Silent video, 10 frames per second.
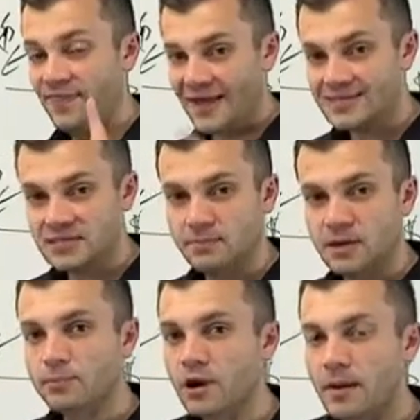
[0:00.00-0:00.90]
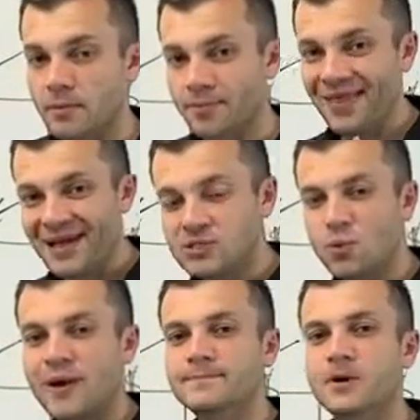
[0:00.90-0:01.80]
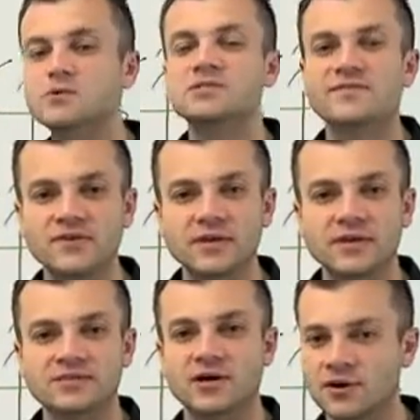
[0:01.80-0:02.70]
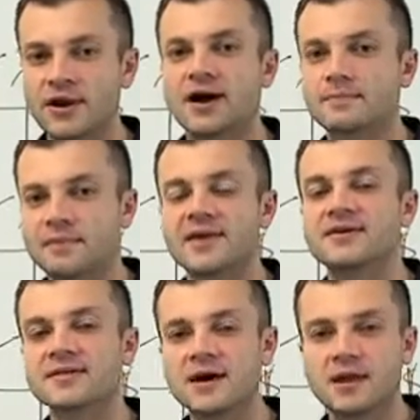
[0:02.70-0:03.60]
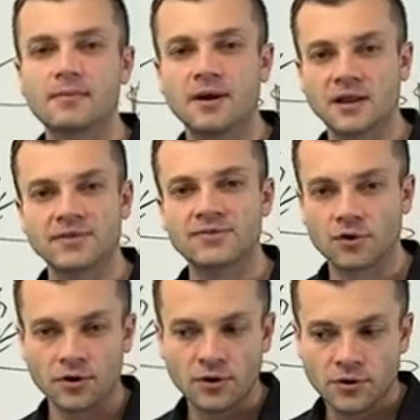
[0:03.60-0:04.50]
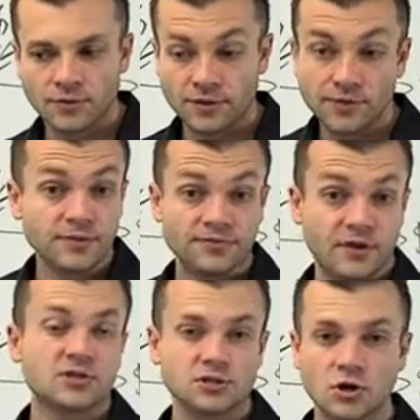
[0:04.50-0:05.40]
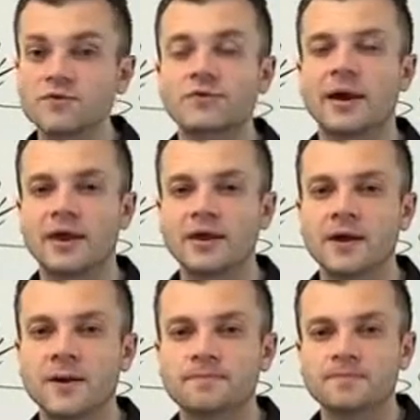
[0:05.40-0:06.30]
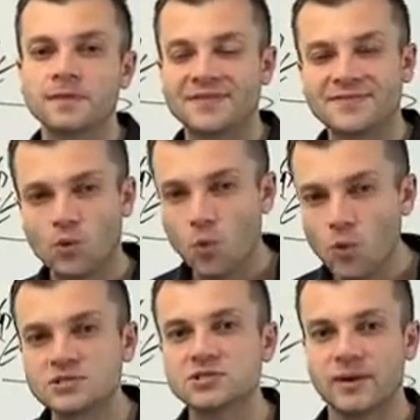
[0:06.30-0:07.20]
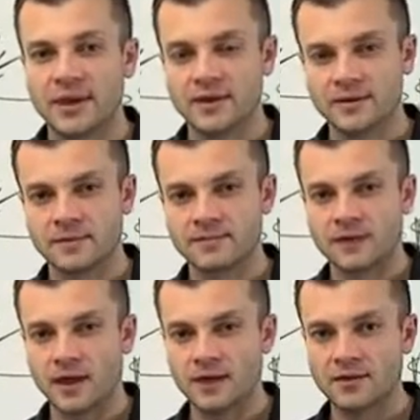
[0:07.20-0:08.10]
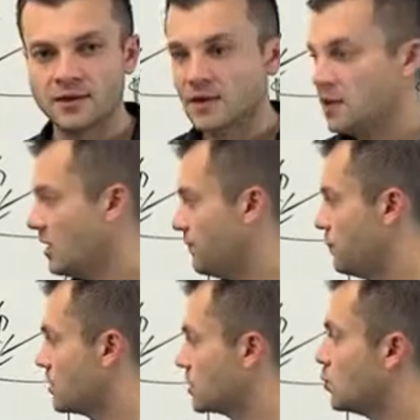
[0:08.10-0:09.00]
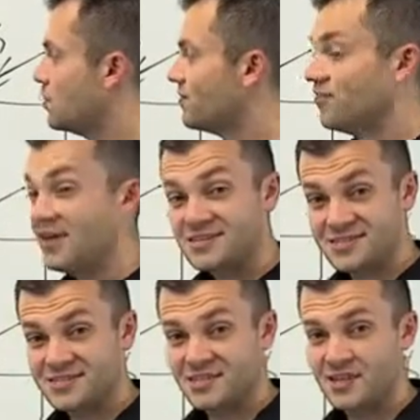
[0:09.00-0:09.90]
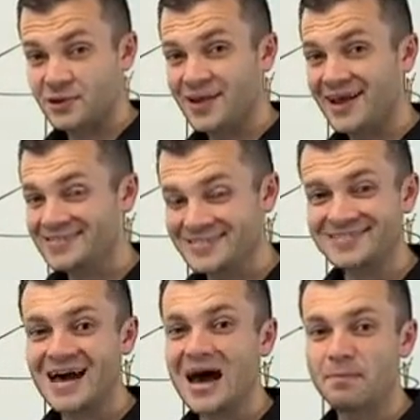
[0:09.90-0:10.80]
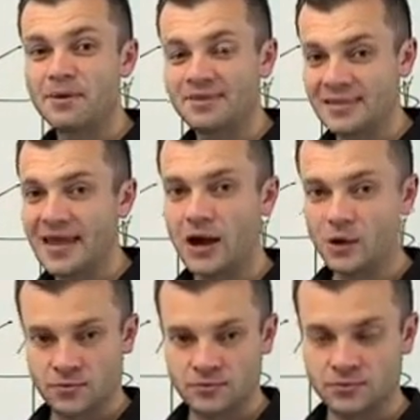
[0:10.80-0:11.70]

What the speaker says: That's the big problem. That's why most affiliates are not making the kind of money that they deserve to make, that they want to make. Okay? If you are doing this, you got to stop now.